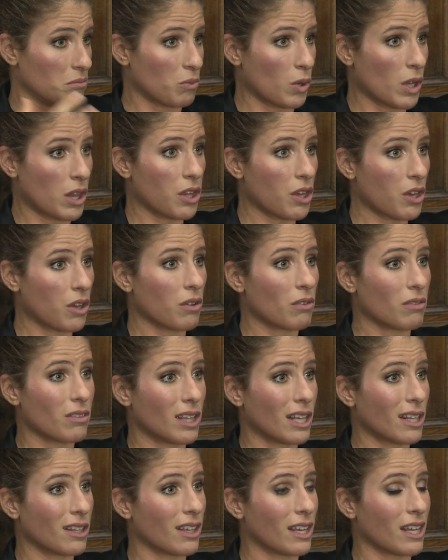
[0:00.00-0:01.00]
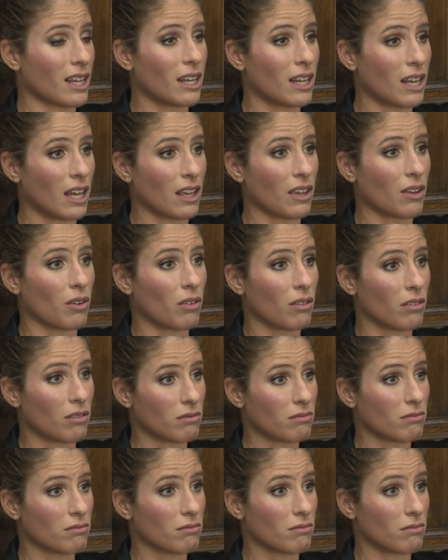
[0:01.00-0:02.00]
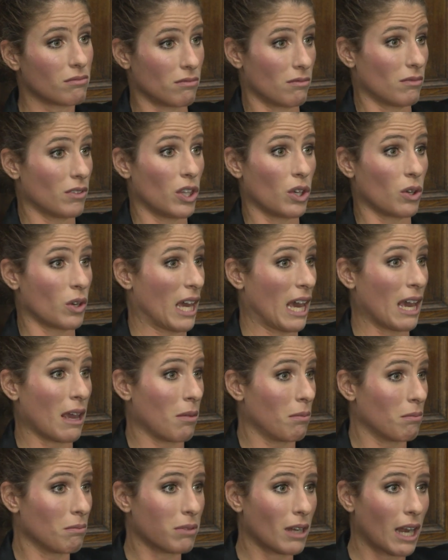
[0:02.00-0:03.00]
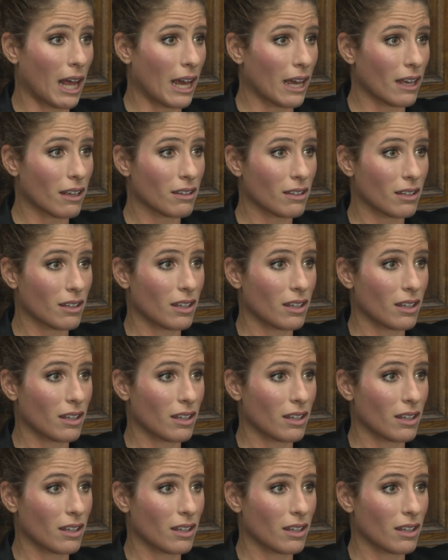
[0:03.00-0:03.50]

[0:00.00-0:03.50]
with you, then you can let your your game play.